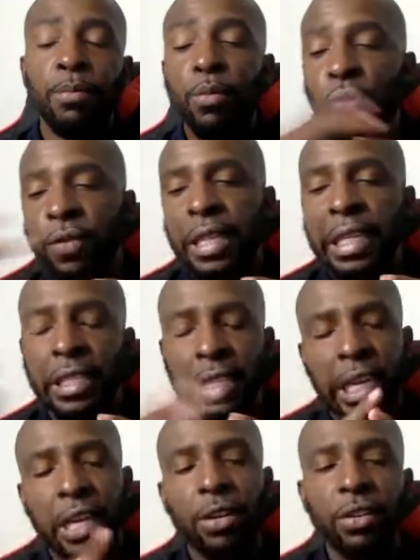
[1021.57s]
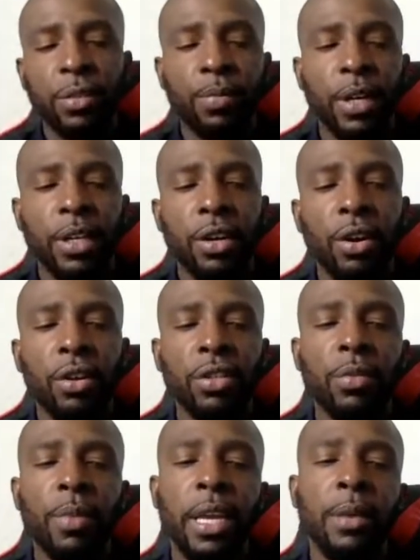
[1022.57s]
moving these deals, but you're
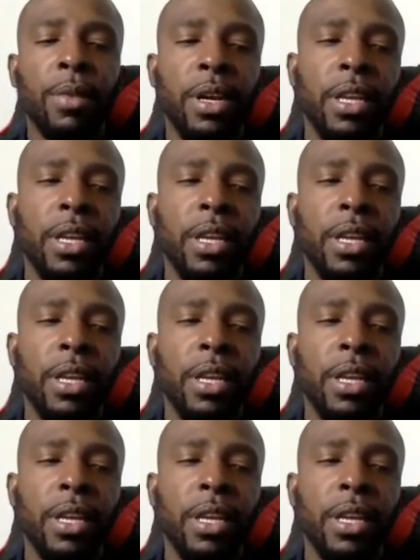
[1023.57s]
also making